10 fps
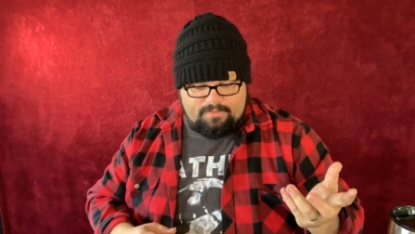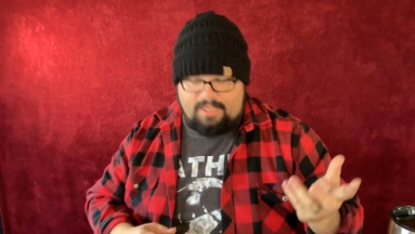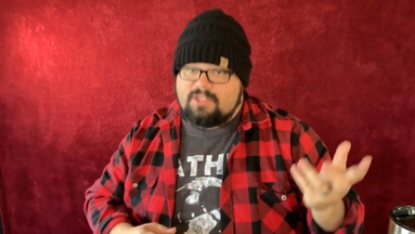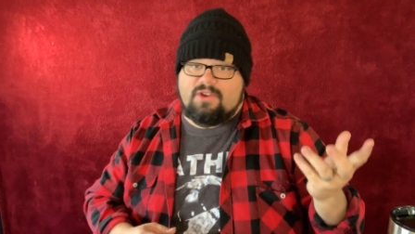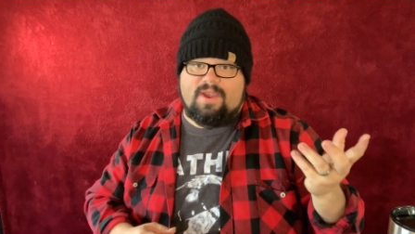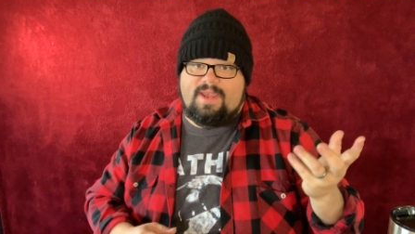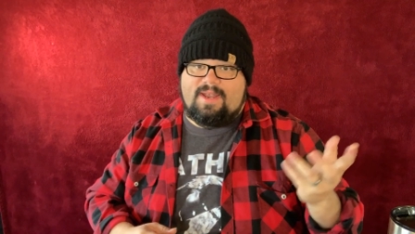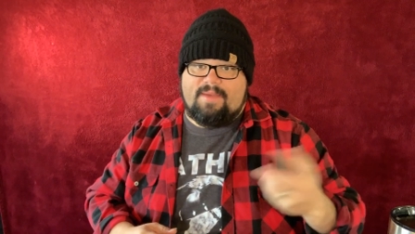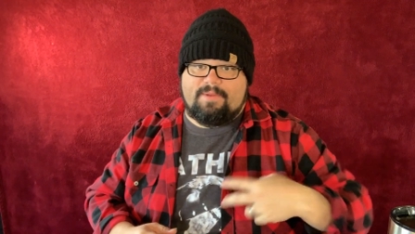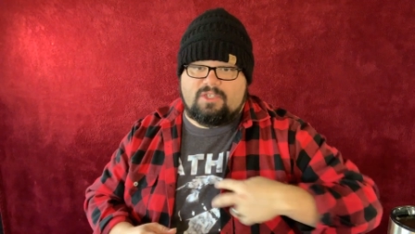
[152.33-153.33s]
It's great.
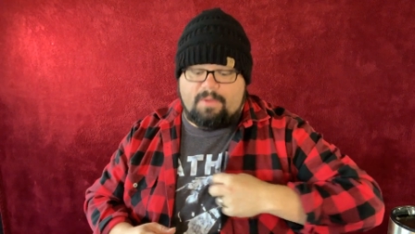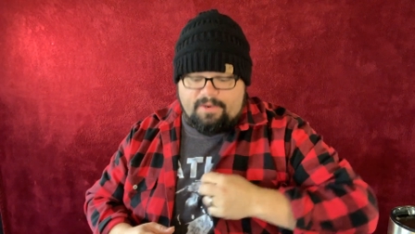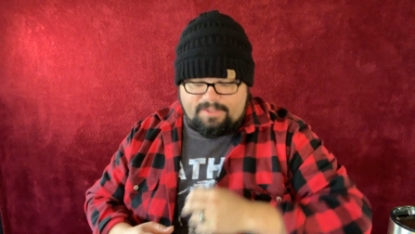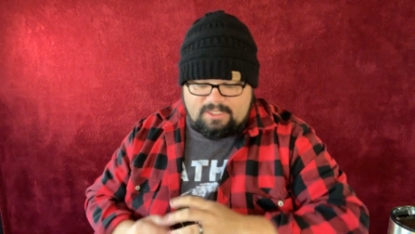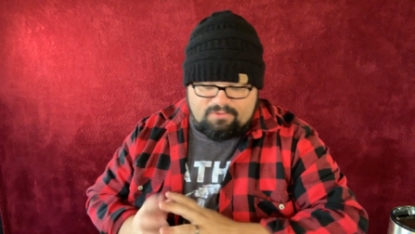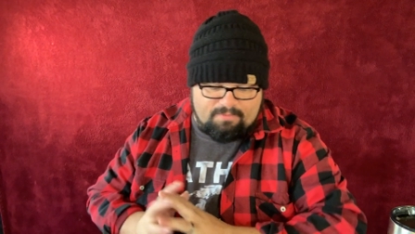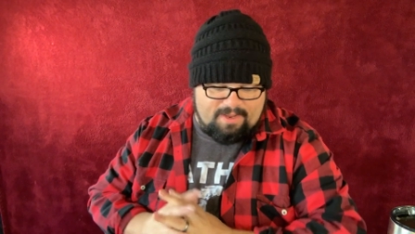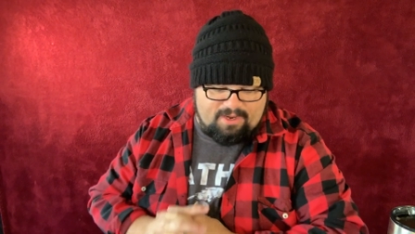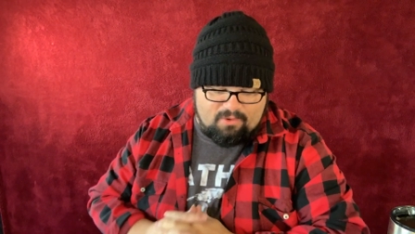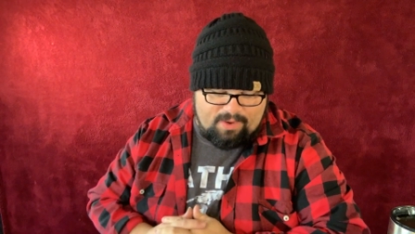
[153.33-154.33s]
I've been smoking this for
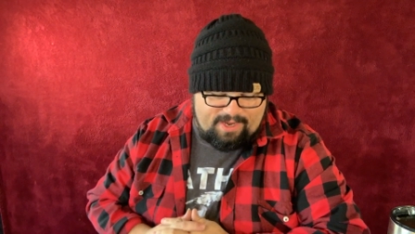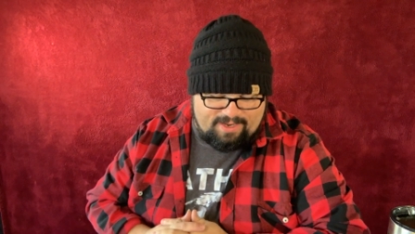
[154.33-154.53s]
about a week